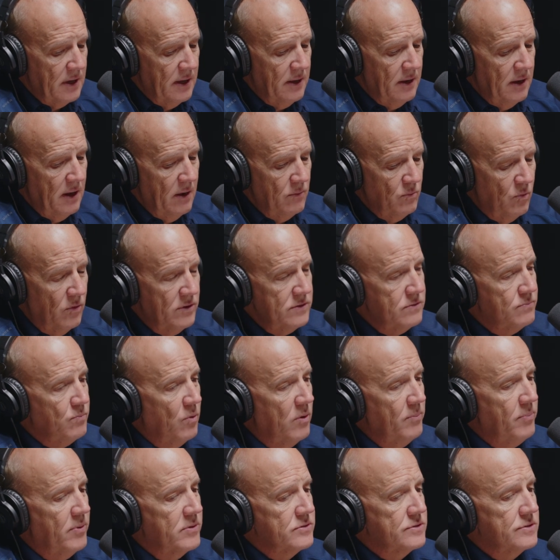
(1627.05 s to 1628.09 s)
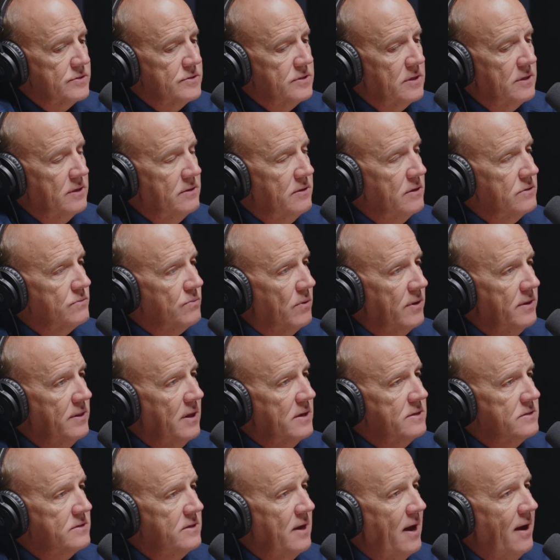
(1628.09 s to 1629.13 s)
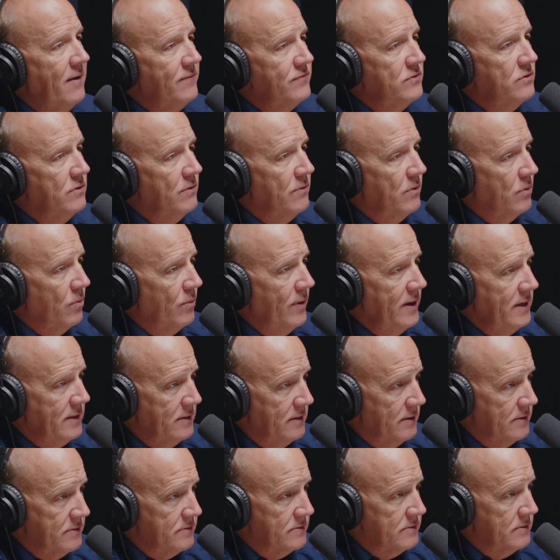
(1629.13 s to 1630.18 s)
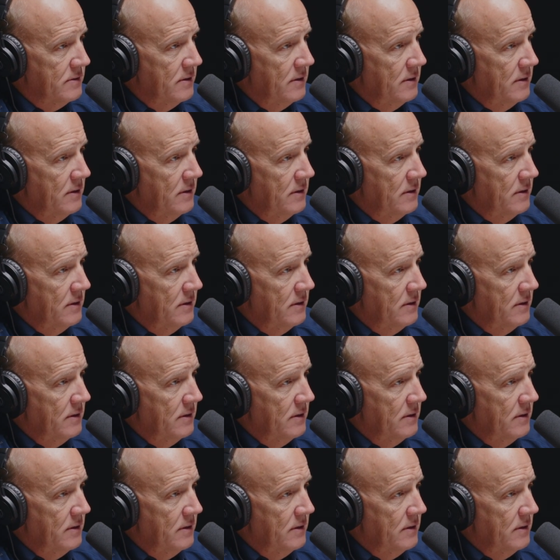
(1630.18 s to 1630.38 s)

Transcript: and one person said it this way: they staff to their weakness.